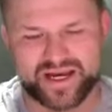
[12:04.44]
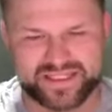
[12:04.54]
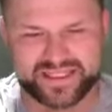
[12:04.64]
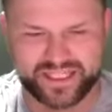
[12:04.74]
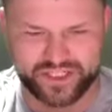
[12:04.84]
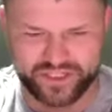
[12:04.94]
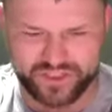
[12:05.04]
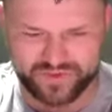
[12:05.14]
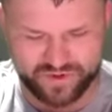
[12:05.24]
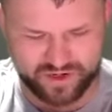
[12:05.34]

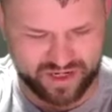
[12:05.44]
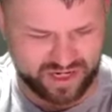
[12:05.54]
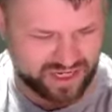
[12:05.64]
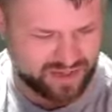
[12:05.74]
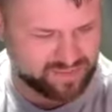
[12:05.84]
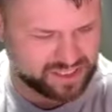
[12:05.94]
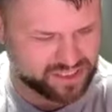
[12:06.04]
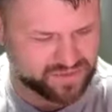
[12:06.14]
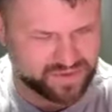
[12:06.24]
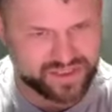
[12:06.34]
suggestions for
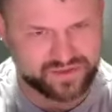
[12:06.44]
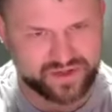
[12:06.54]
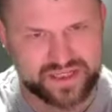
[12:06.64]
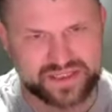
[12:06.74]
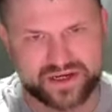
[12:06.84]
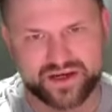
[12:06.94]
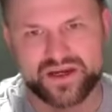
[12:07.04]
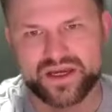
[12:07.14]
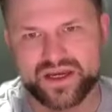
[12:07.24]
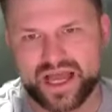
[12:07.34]
budget ones, right? So
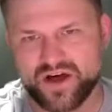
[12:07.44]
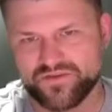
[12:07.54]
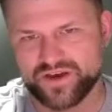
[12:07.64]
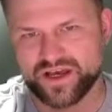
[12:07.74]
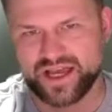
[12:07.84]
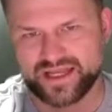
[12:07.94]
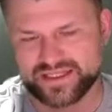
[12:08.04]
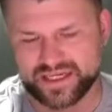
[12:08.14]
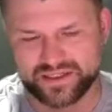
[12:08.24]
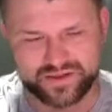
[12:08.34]
Alpha and
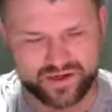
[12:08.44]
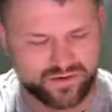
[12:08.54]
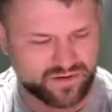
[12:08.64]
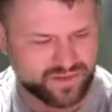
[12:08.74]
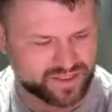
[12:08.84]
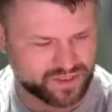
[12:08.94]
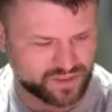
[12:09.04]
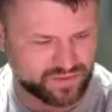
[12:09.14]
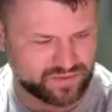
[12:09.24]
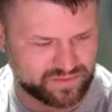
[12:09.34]
Sungrow were my
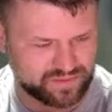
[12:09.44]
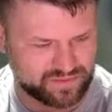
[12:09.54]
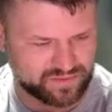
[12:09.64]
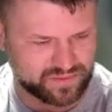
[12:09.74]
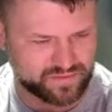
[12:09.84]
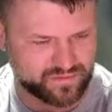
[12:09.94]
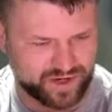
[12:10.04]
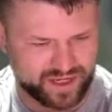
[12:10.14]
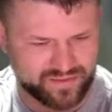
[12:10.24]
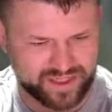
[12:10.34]
two
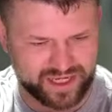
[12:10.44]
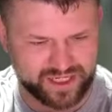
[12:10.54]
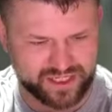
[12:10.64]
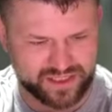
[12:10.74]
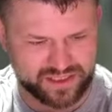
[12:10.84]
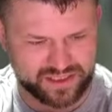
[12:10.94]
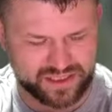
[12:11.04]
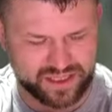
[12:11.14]
recommendations